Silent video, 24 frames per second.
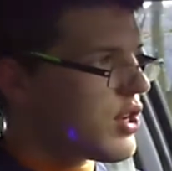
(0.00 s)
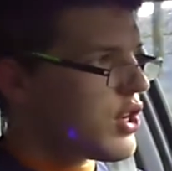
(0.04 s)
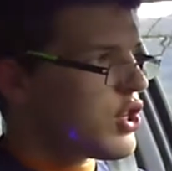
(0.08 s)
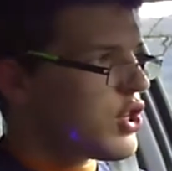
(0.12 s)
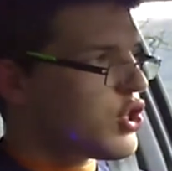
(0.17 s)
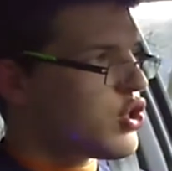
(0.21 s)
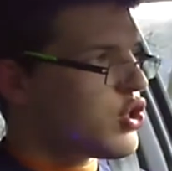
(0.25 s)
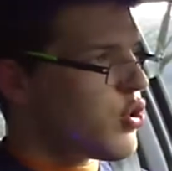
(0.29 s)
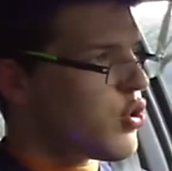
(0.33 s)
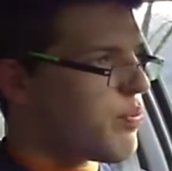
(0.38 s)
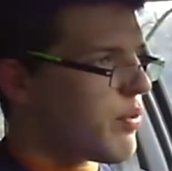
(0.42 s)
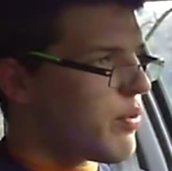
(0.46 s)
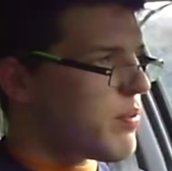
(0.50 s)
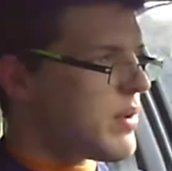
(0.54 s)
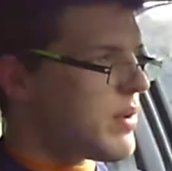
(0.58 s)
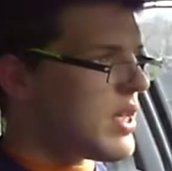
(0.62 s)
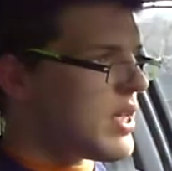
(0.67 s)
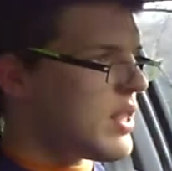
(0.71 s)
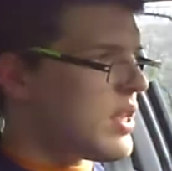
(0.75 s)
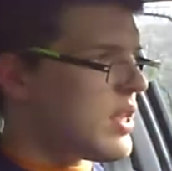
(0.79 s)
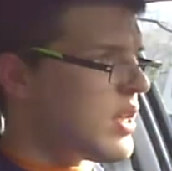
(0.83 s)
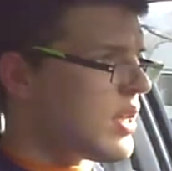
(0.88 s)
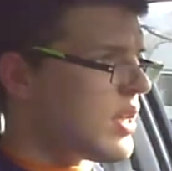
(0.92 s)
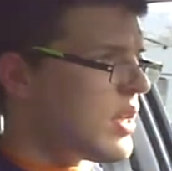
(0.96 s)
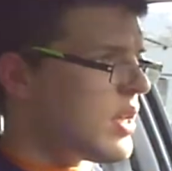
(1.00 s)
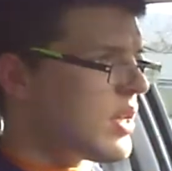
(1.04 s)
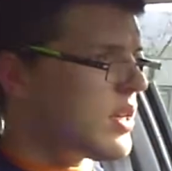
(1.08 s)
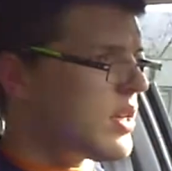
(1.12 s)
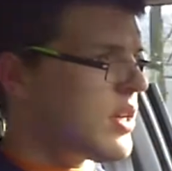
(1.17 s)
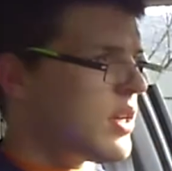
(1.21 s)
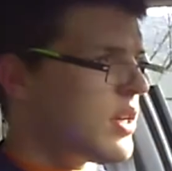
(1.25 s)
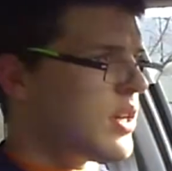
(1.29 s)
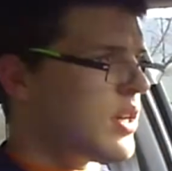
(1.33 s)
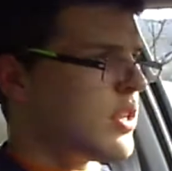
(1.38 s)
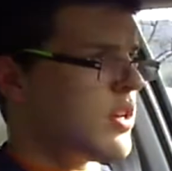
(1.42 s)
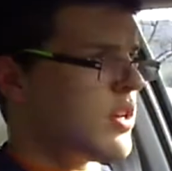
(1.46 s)
supermini,
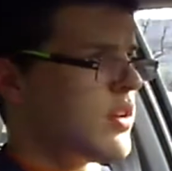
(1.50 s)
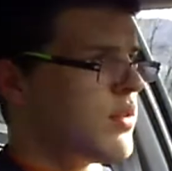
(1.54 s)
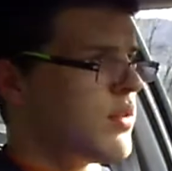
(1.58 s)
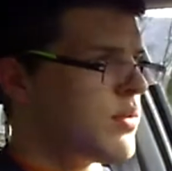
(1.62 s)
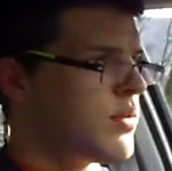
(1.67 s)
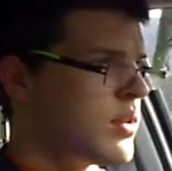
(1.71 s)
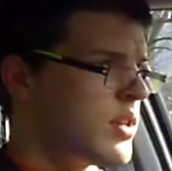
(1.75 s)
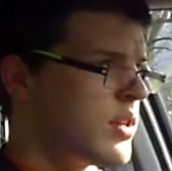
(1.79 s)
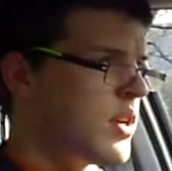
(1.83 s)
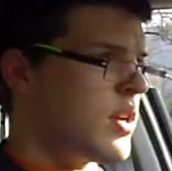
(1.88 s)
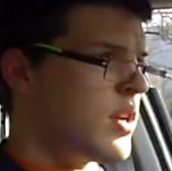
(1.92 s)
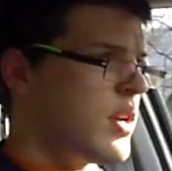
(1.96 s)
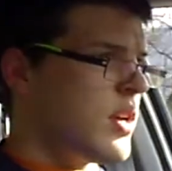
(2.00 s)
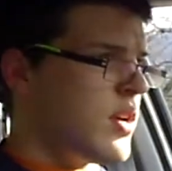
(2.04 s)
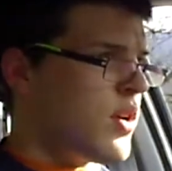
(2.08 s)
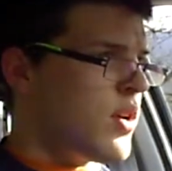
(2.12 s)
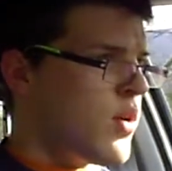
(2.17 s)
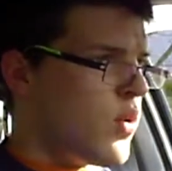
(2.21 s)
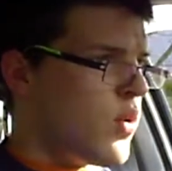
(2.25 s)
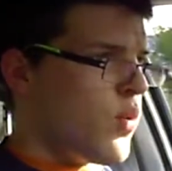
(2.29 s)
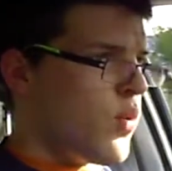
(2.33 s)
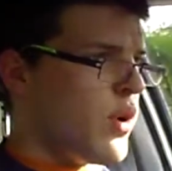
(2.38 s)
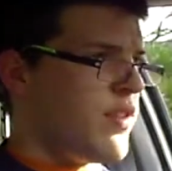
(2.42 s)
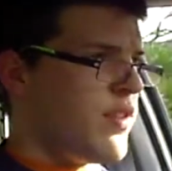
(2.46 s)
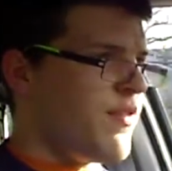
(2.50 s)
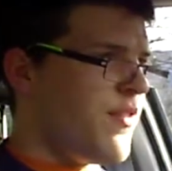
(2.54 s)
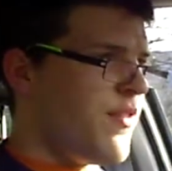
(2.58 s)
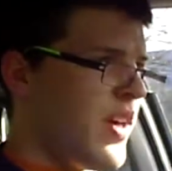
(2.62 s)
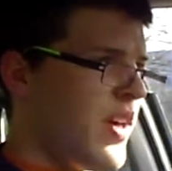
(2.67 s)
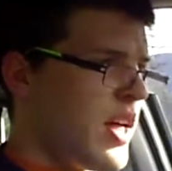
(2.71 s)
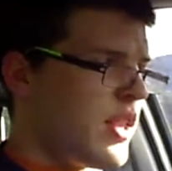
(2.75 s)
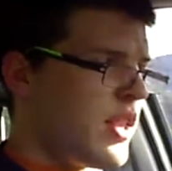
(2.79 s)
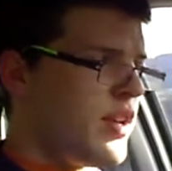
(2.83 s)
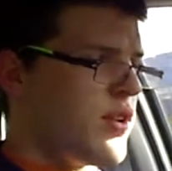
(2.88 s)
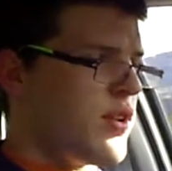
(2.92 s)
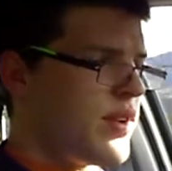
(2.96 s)
you know, with
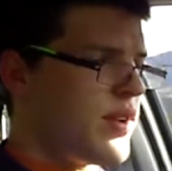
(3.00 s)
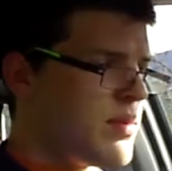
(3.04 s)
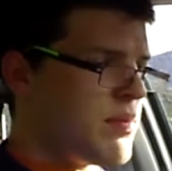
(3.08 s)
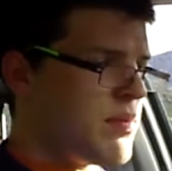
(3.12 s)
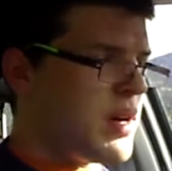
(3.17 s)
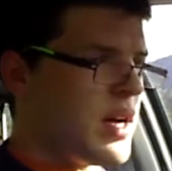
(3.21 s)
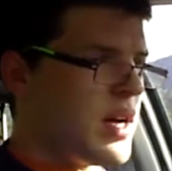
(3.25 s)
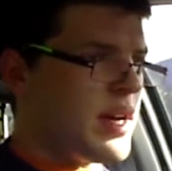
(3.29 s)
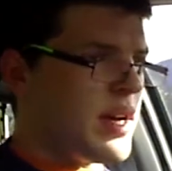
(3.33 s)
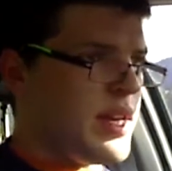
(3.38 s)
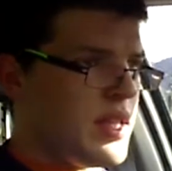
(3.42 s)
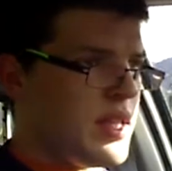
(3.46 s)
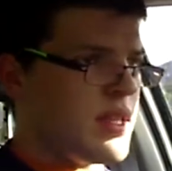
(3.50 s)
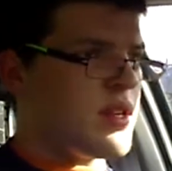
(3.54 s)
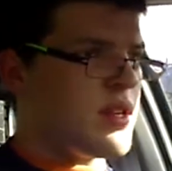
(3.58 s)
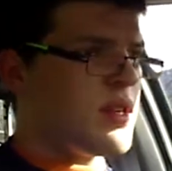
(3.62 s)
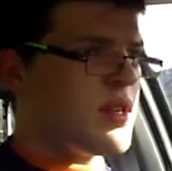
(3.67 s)
value in mind,